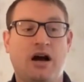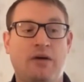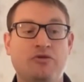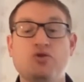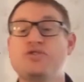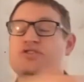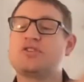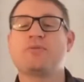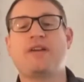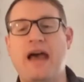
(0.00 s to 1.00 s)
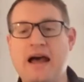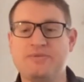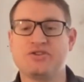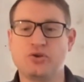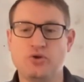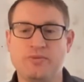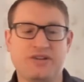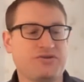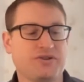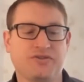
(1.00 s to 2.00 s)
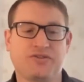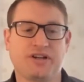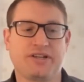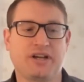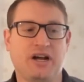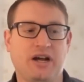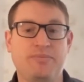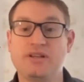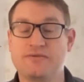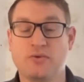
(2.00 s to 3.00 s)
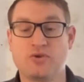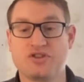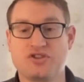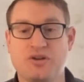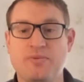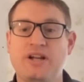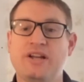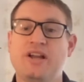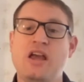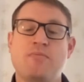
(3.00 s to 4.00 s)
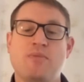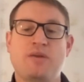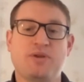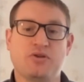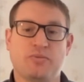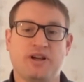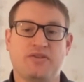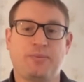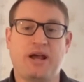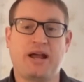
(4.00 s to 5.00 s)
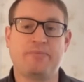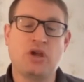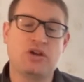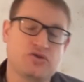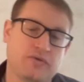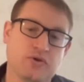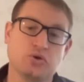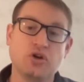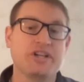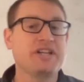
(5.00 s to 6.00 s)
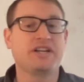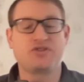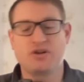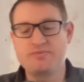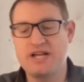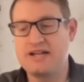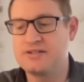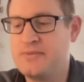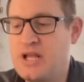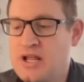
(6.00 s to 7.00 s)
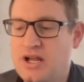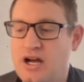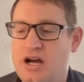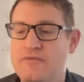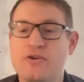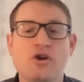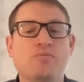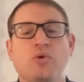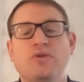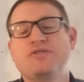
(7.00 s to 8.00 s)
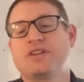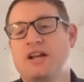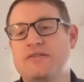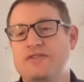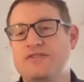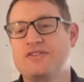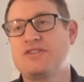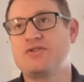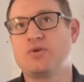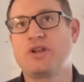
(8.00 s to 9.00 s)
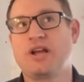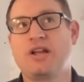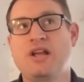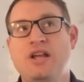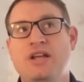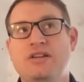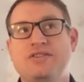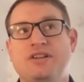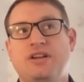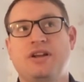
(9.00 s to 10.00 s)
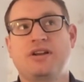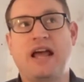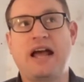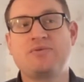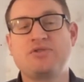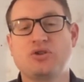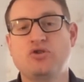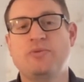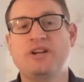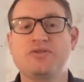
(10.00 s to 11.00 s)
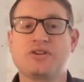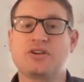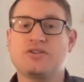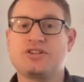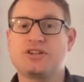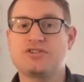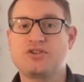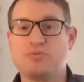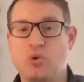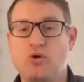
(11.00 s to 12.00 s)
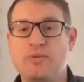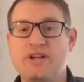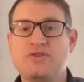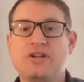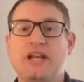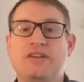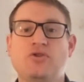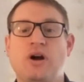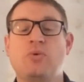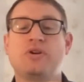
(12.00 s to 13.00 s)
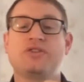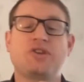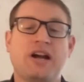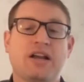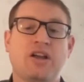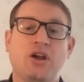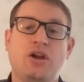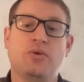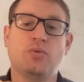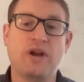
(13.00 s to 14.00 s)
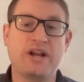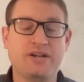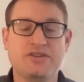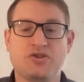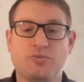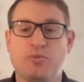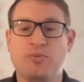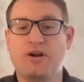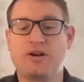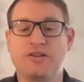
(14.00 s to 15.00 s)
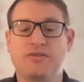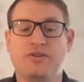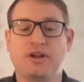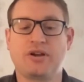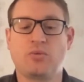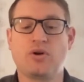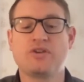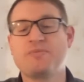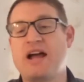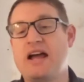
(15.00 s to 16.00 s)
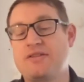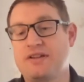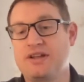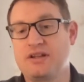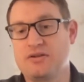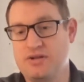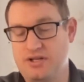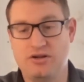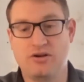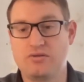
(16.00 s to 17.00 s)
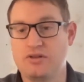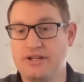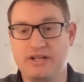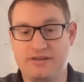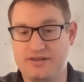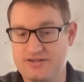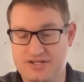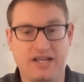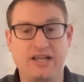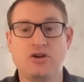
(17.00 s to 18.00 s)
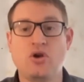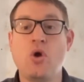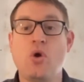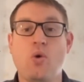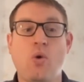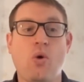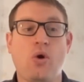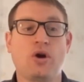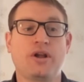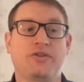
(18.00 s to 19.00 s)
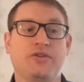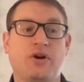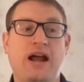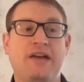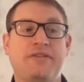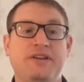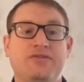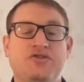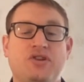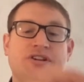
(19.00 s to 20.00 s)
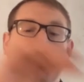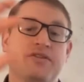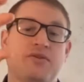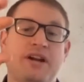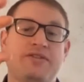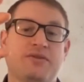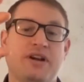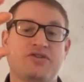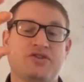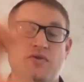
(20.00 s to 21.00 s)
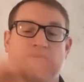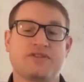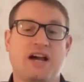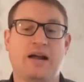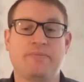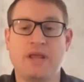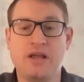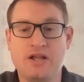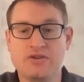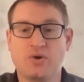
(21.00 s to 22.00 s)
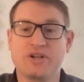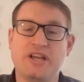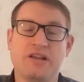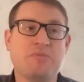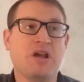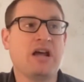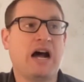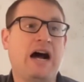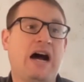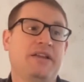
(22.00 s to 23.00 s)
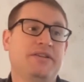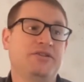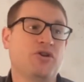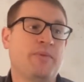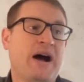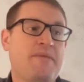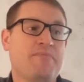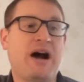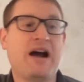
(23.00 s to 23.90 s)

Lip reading: using some of the absolute metrics like peak force and jump height may be your best bet. So if you're looking at jump data, very important to kind of assess, okay, is it an absolute metric or is it a temporal metric? And do I want to track readiness or preparedness? Like, where's my athlete here, like in this state? Or is our athletes trending in the right direction over time? So again, my